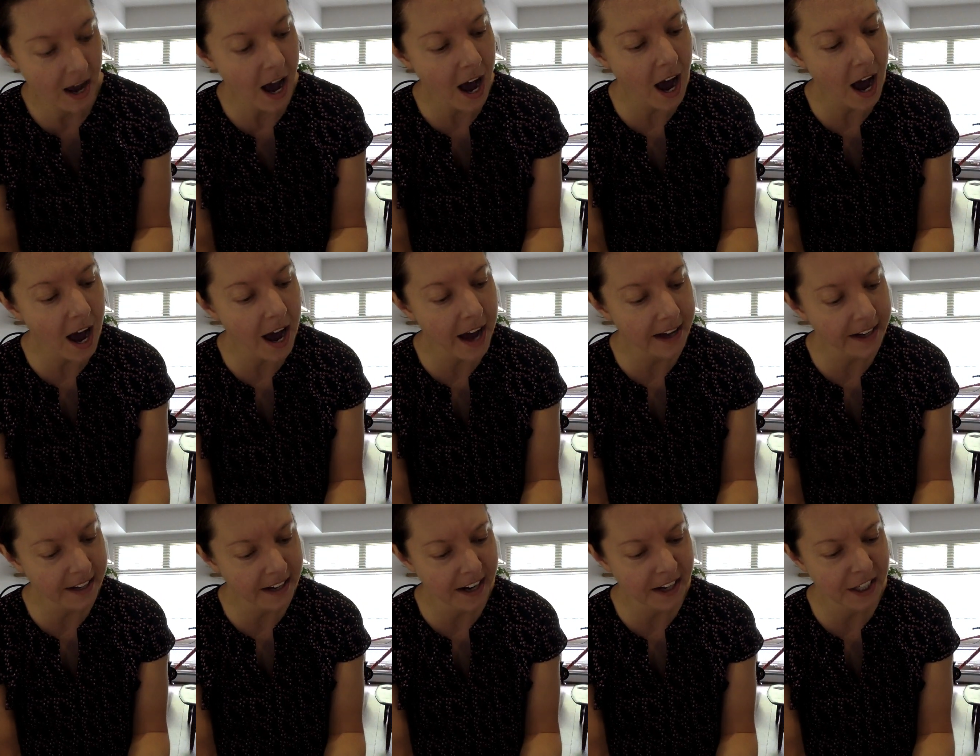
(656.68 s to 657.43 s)

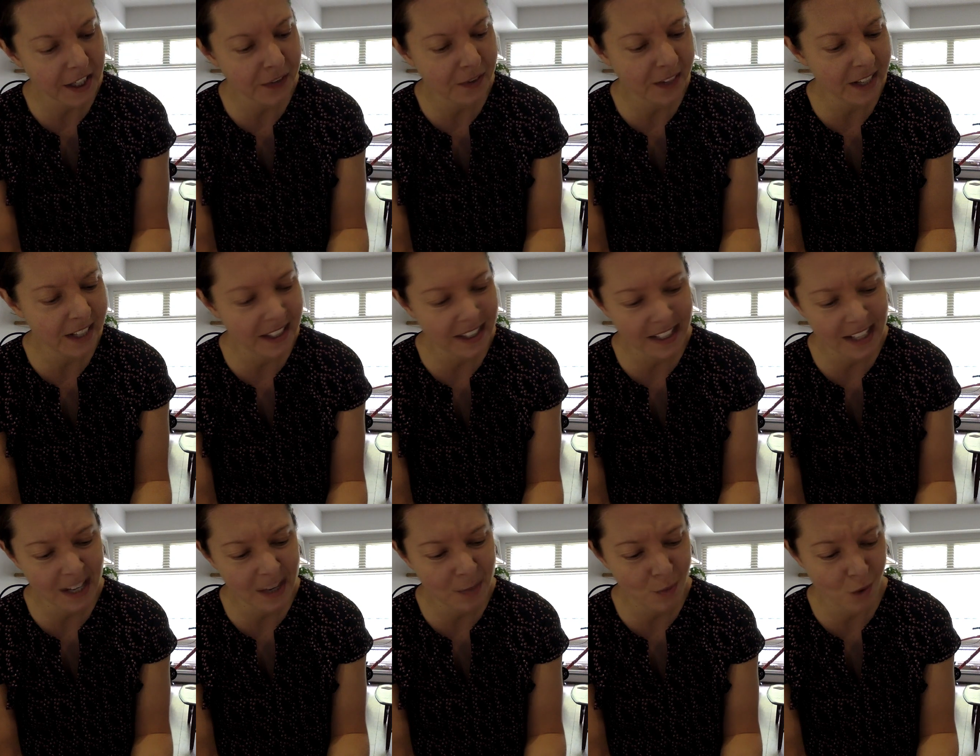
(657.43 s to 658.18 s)
"I kind of like the
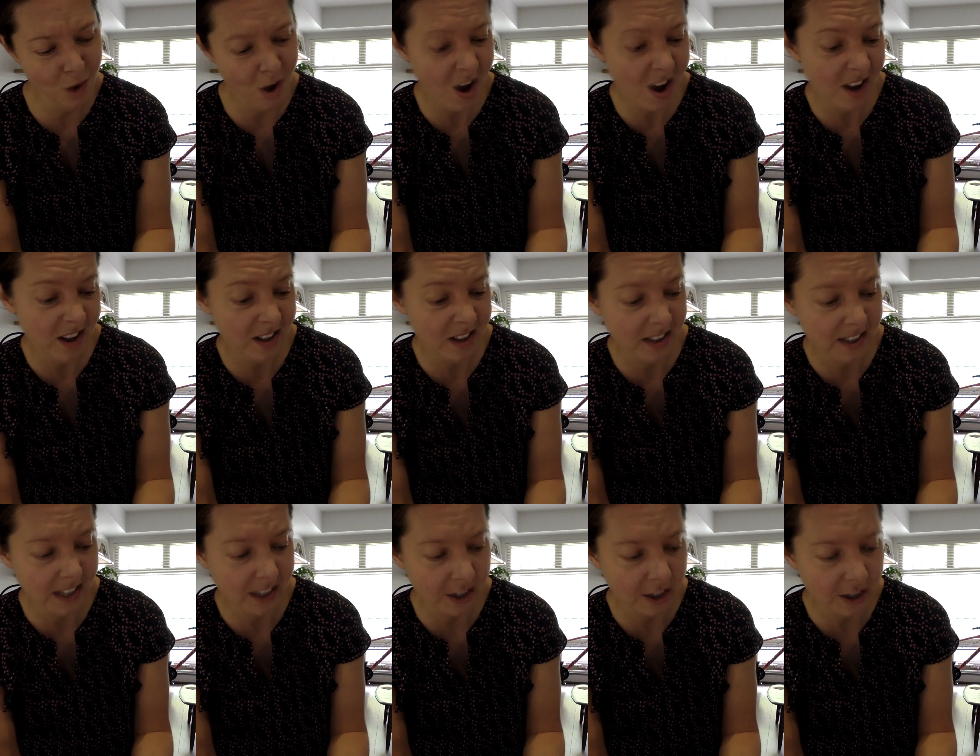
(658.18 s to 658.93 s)
name Roz,"
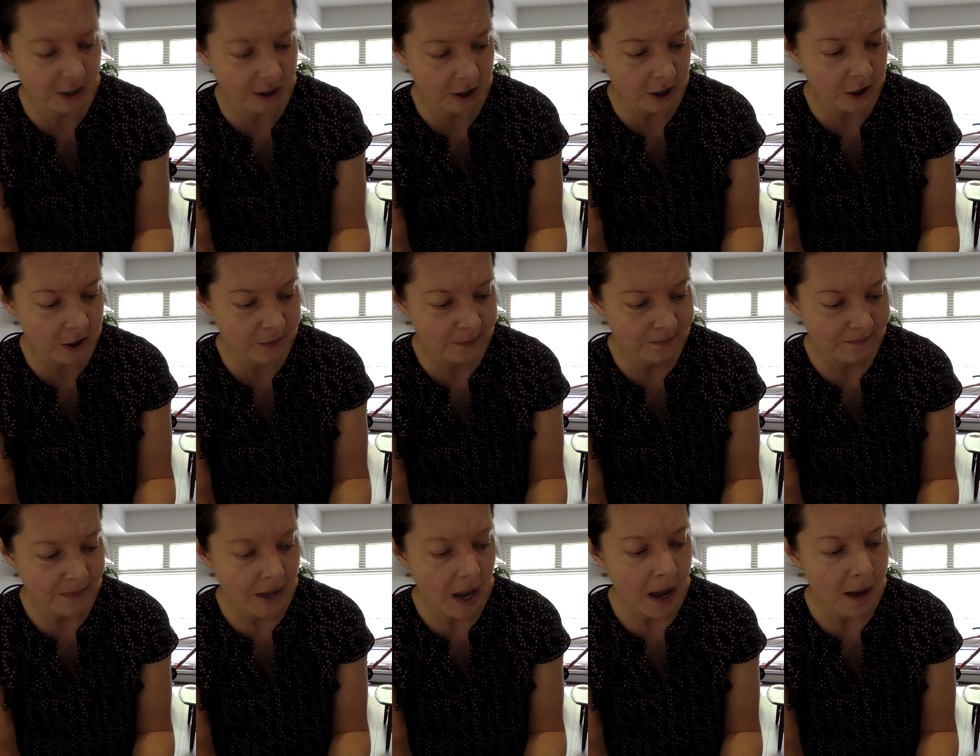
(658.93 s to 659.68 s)
said the girl.
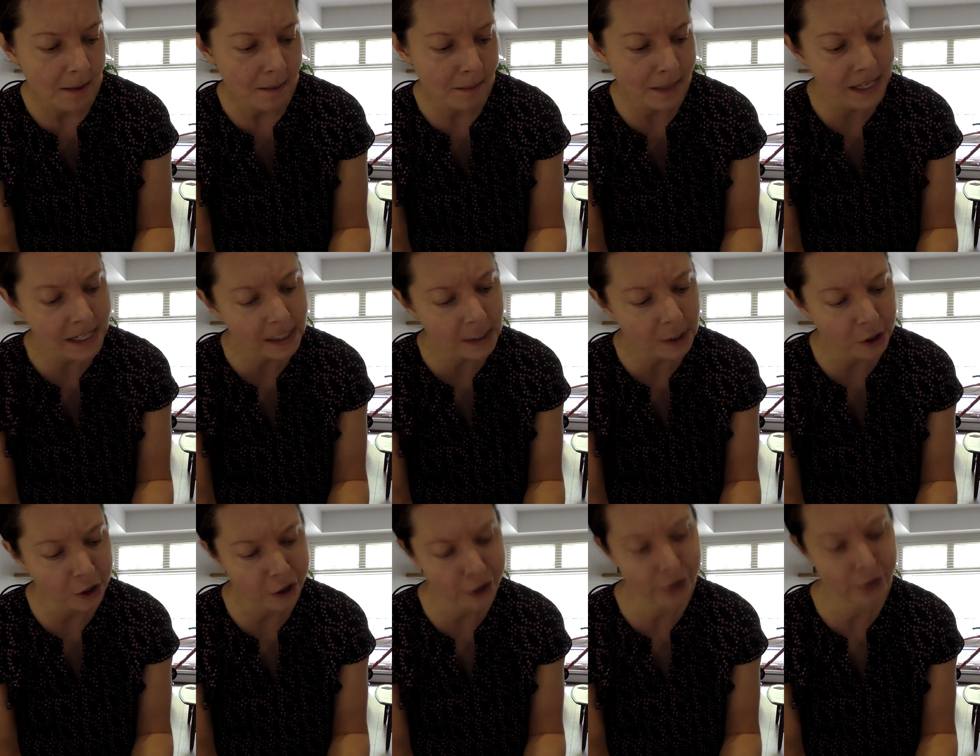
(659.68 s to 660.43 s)
"Me
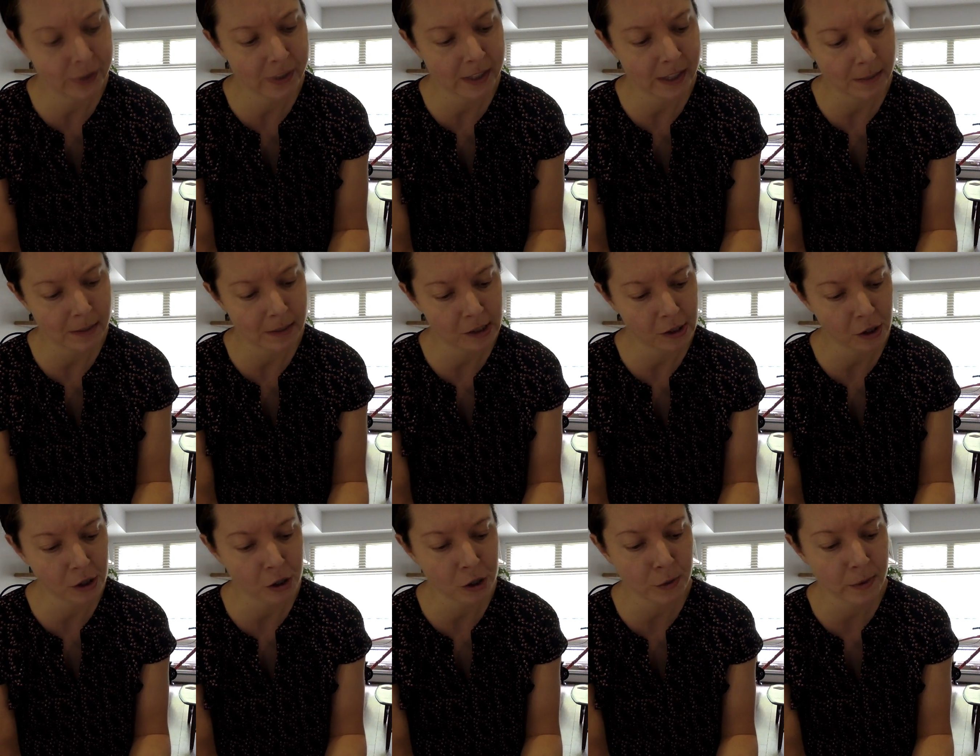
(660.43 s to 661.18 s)
too," said
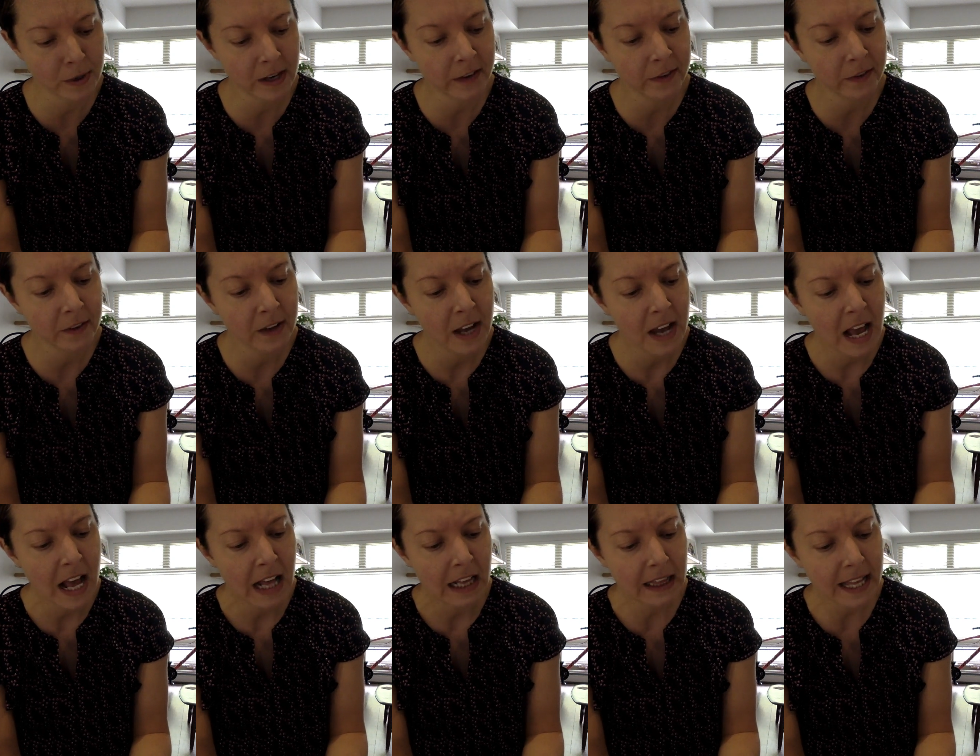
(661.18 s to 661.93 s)
Mr. Sharif.
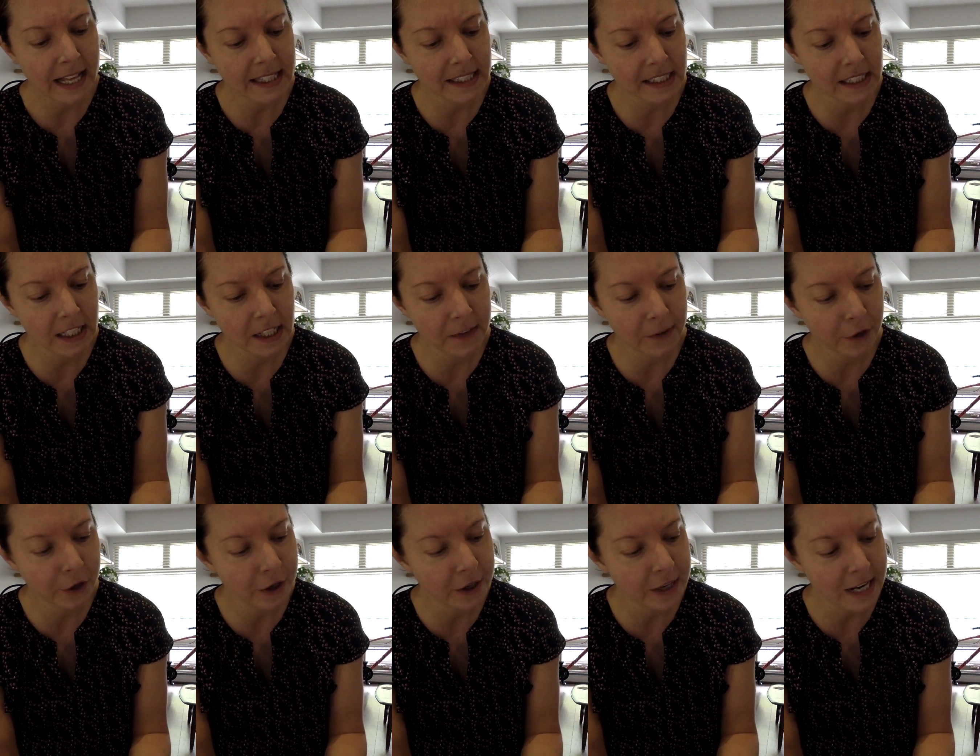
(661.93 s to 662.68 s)
"Let's
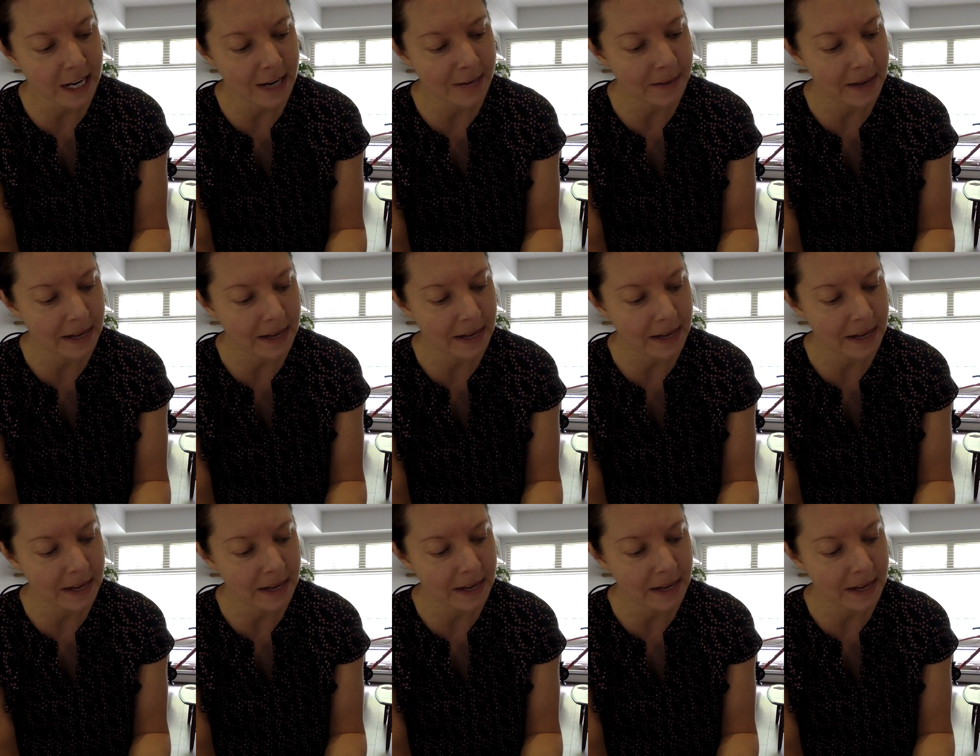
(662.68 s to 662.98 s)
leave her name